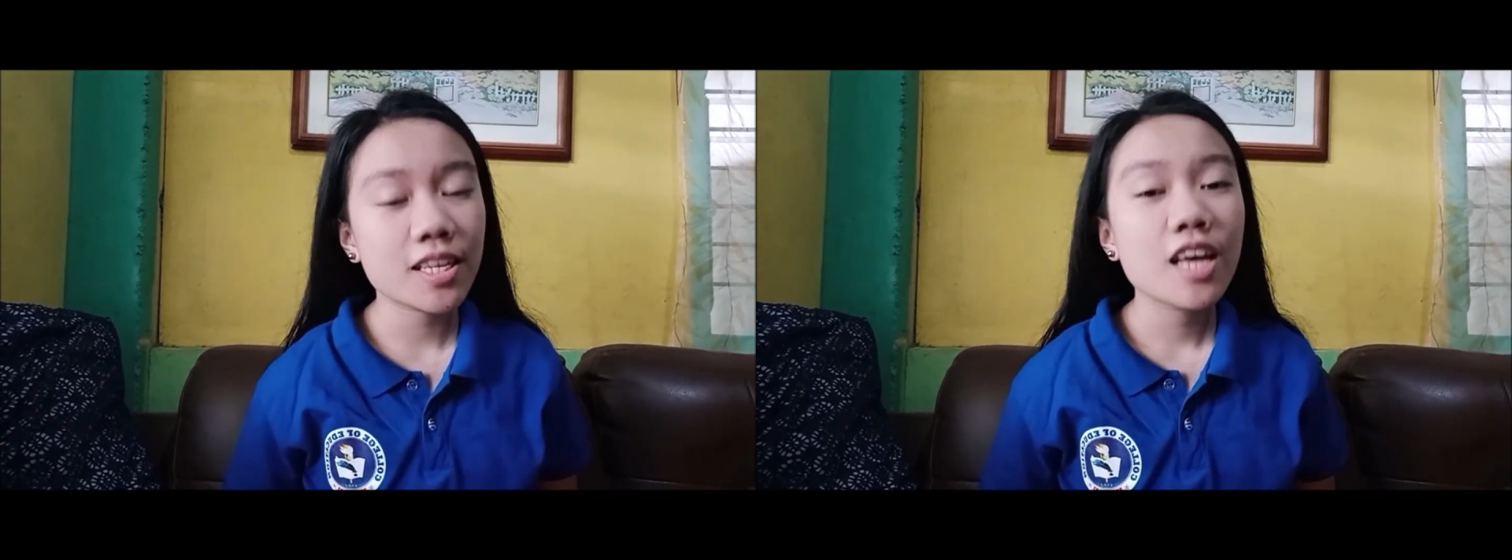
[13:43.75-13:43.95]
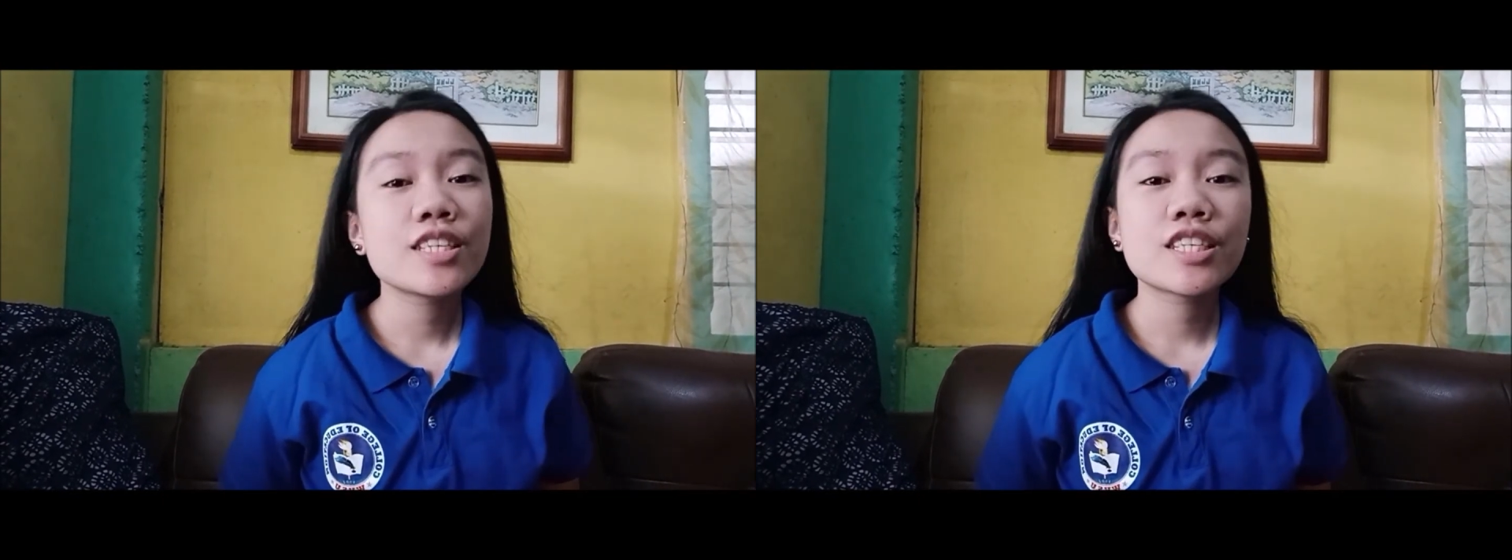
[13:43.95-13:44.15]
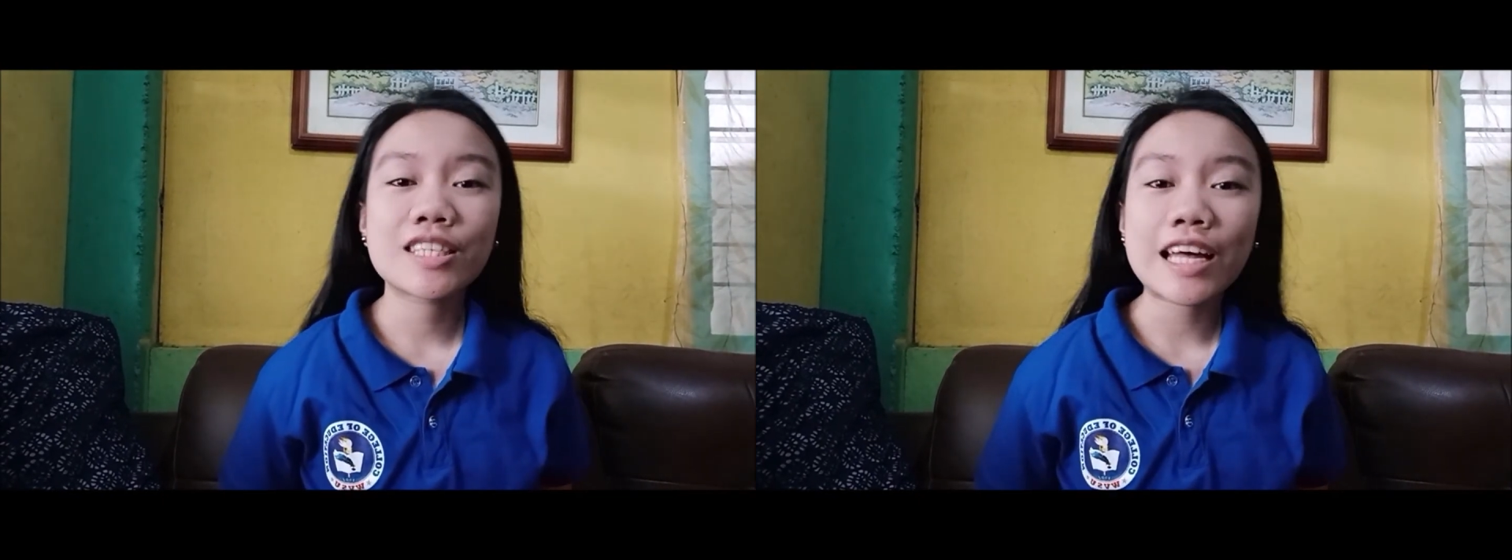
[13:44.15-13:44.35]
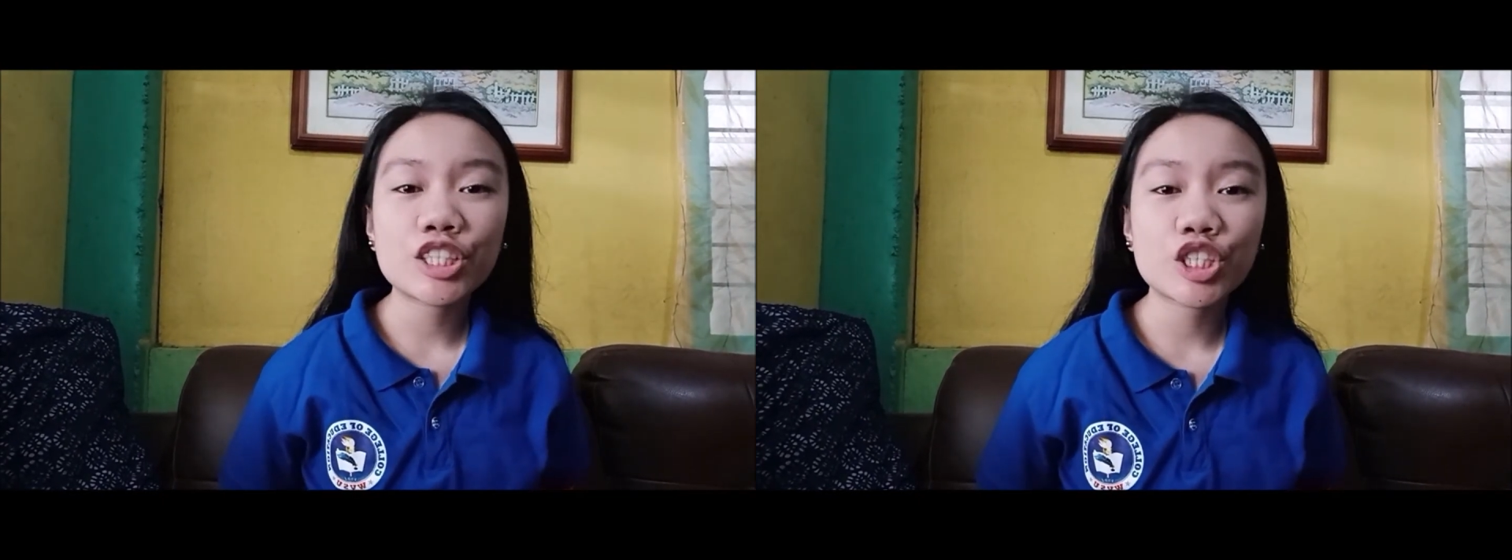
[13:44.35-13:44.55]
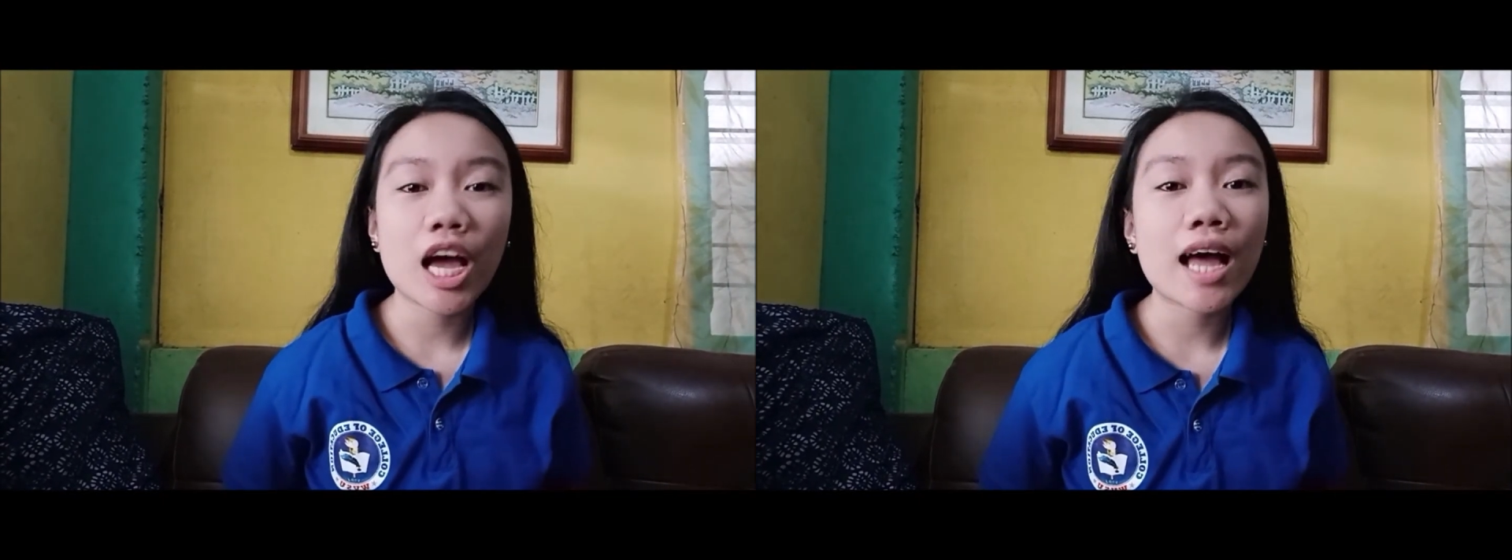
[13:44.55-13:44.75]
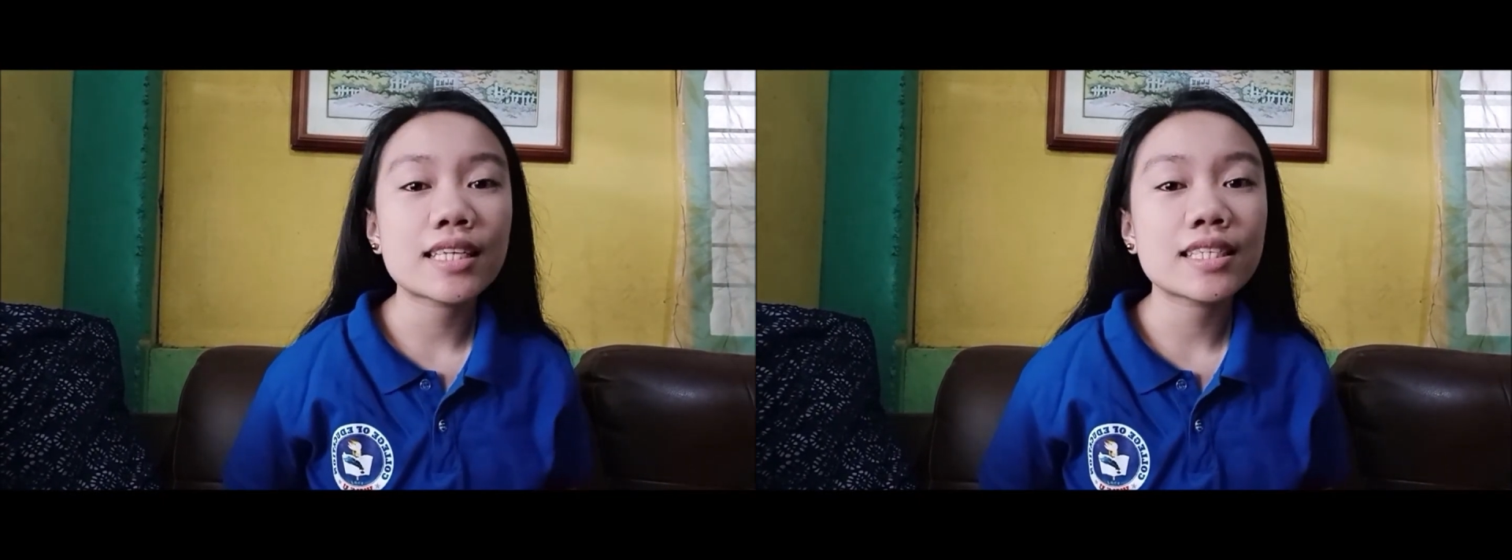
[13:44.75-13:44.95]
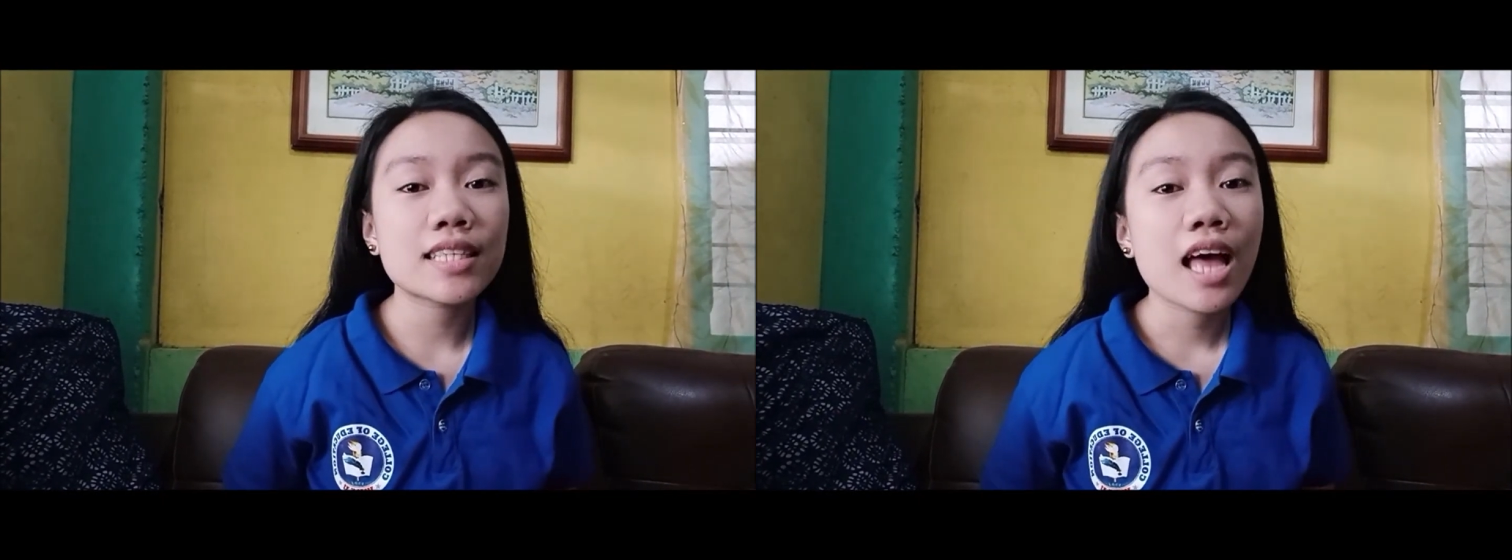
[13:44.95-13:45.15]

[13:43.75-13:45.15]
such as